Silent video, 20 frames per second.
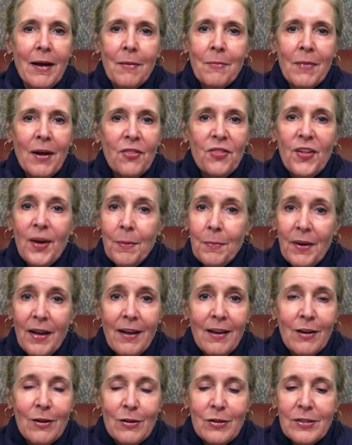my
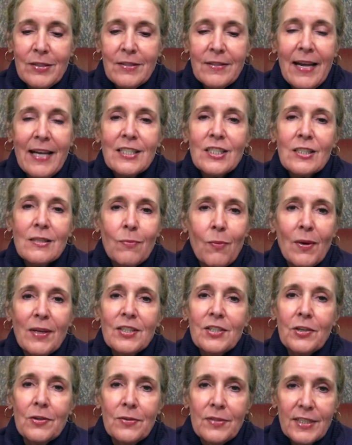thumbnails, that's
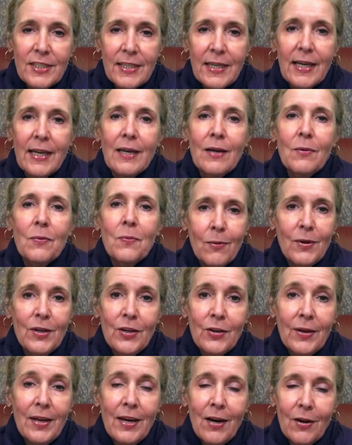what you see when
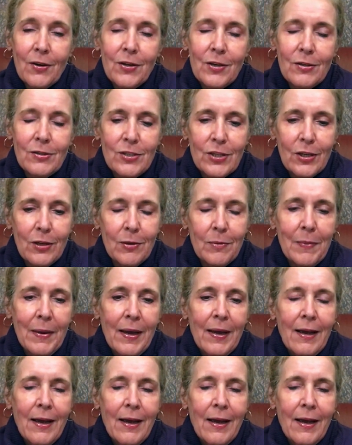you get on YouTube